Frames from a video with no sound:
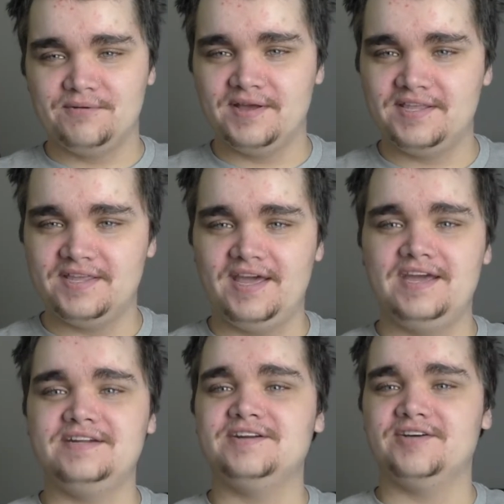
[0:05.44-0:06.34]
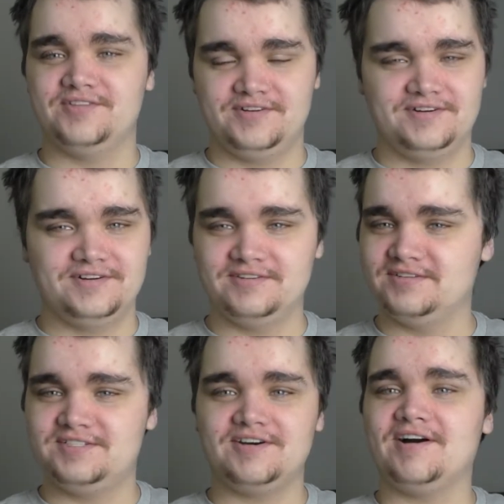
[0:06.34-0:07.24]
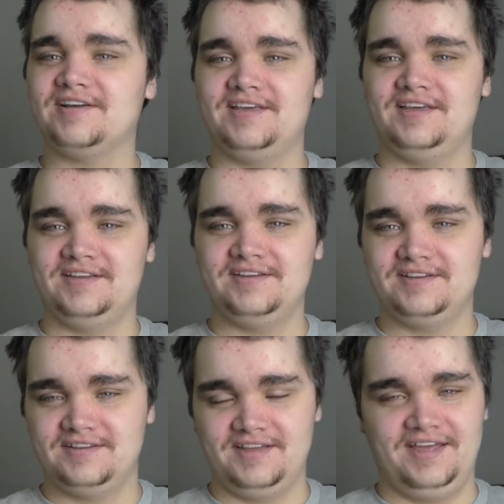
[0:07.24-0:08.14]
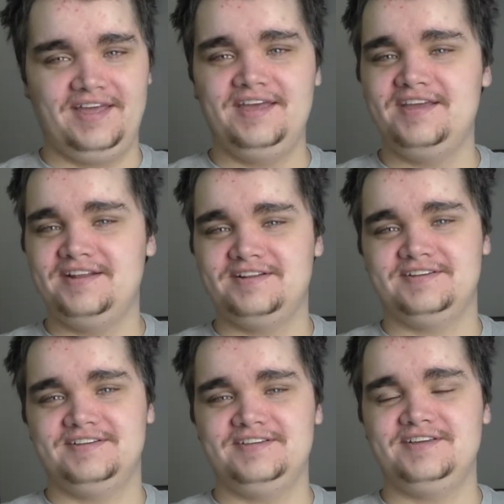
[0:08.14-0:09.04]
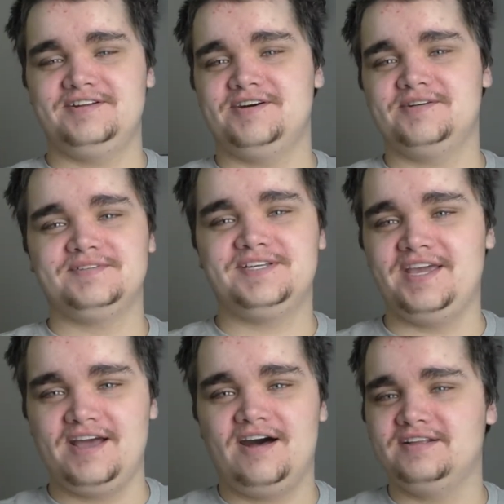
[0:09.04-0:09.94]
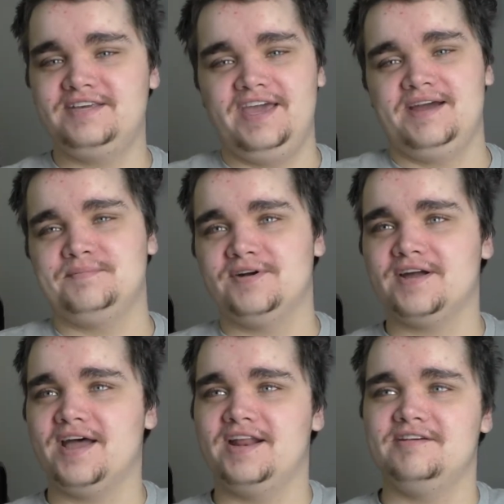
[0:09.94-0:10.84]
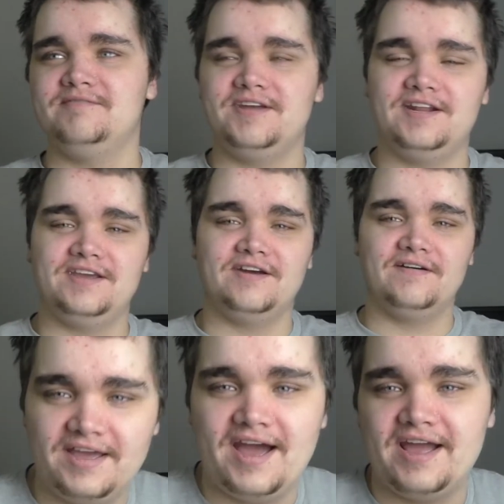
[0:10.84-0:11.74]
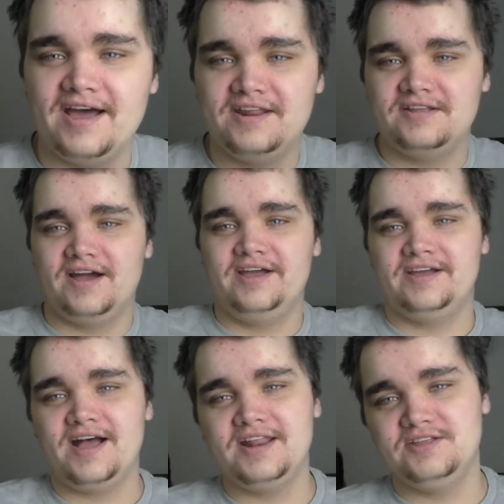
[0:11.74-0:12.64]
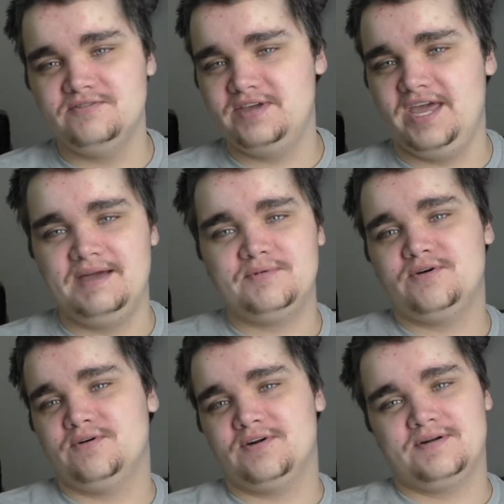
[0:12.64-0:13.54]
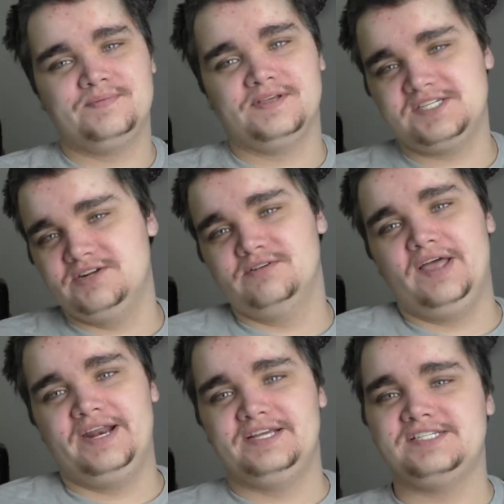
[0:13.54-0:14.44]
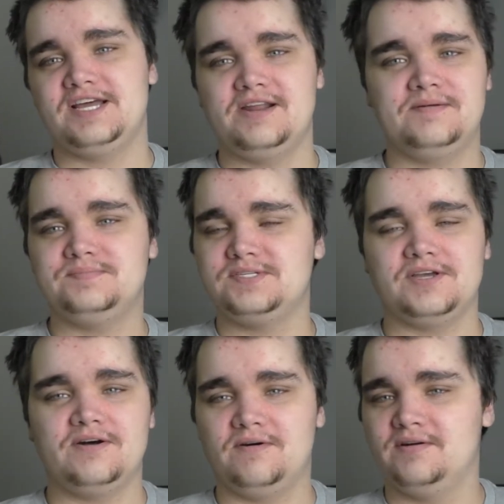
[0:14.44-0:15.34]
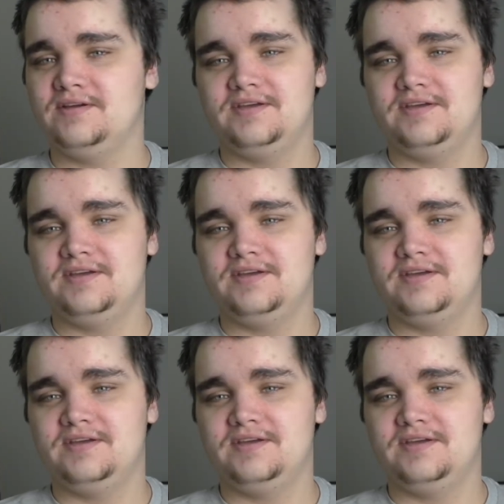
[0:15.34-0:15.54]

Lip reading: with another talking head, you know, on camera kind of video. Yeah, I got a new camcorder plus a new lighting setup, so